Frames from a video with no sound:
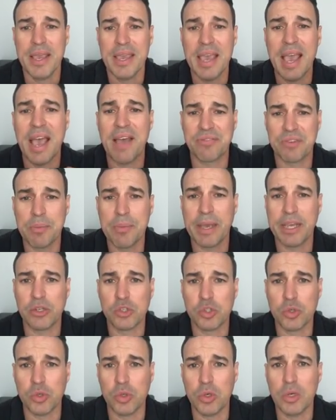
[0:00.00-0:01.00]
you have to
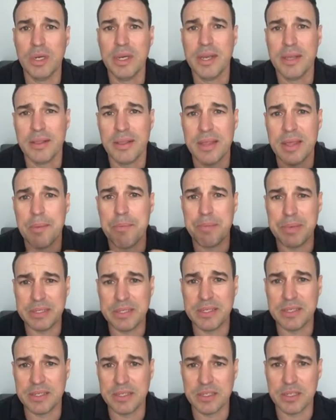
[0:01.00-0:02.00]
make sure that their
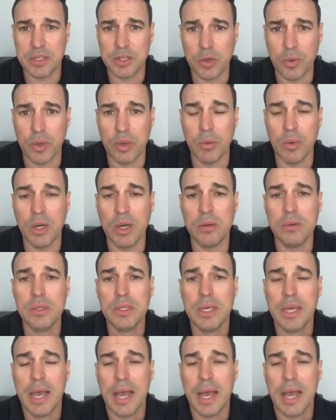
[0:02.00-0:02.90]
businesses are doing well.